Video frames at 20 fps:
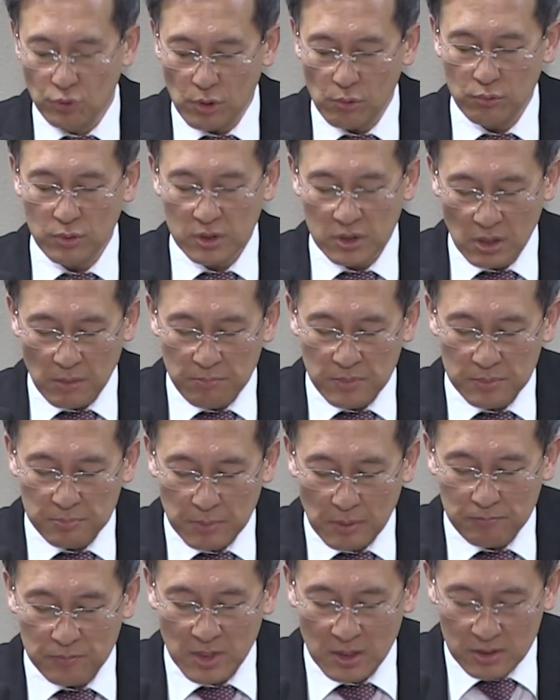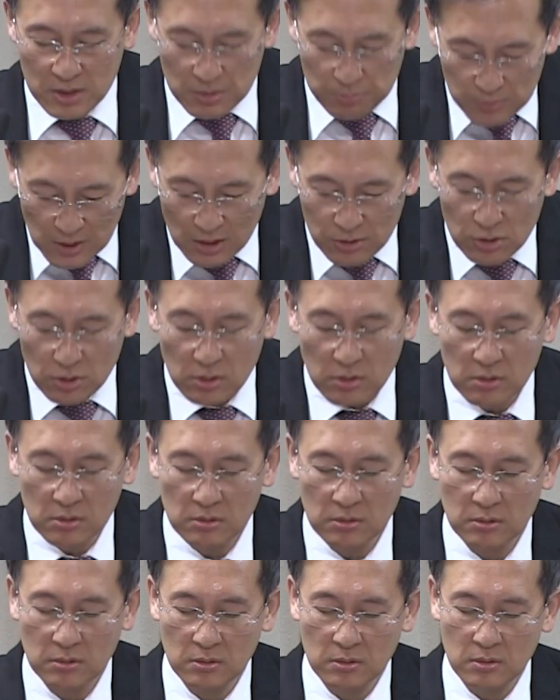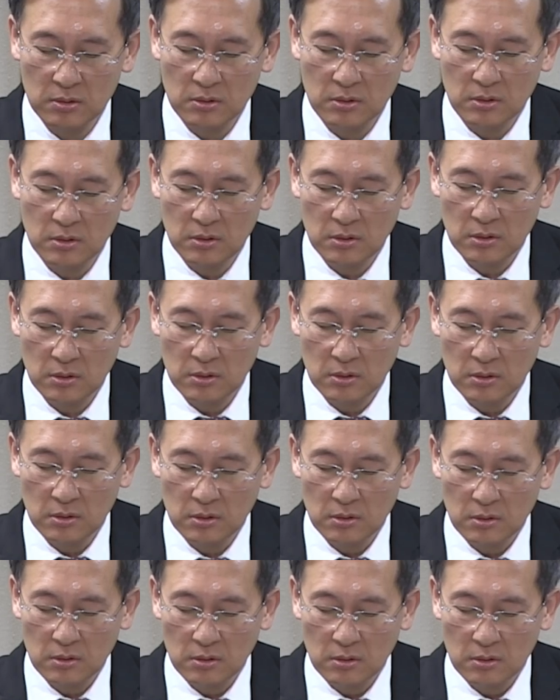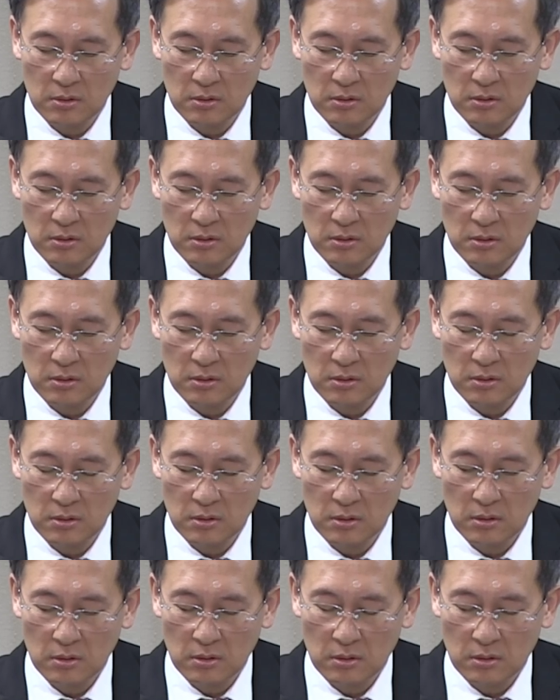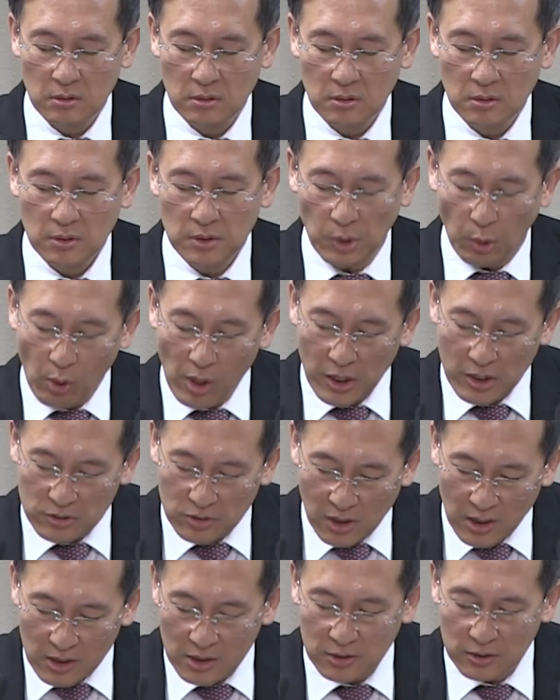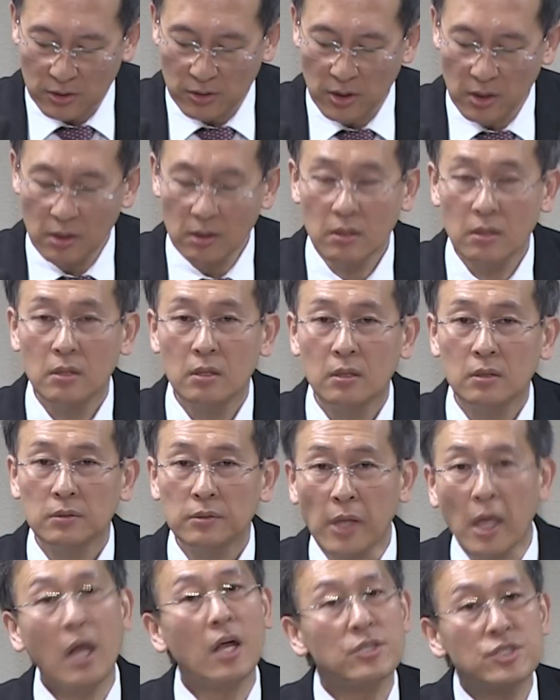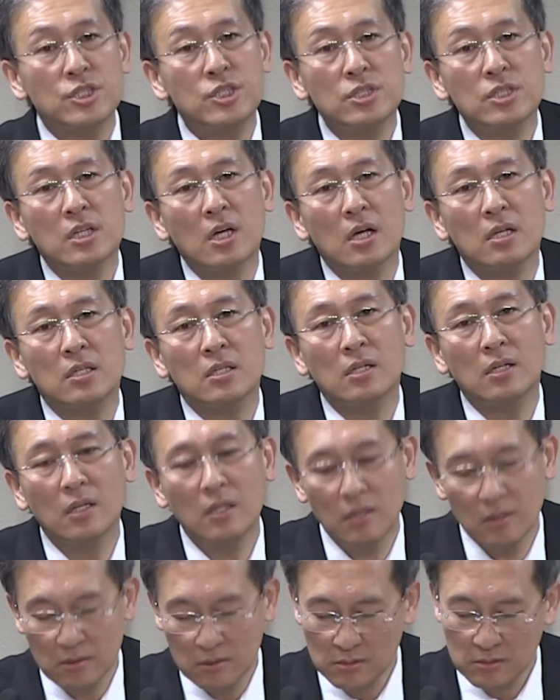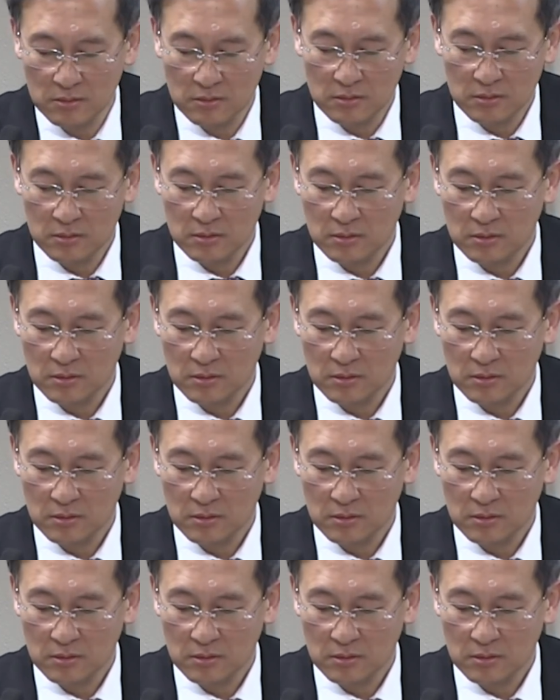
In Exodus 33:14, it says, "And he said, my presence shall go with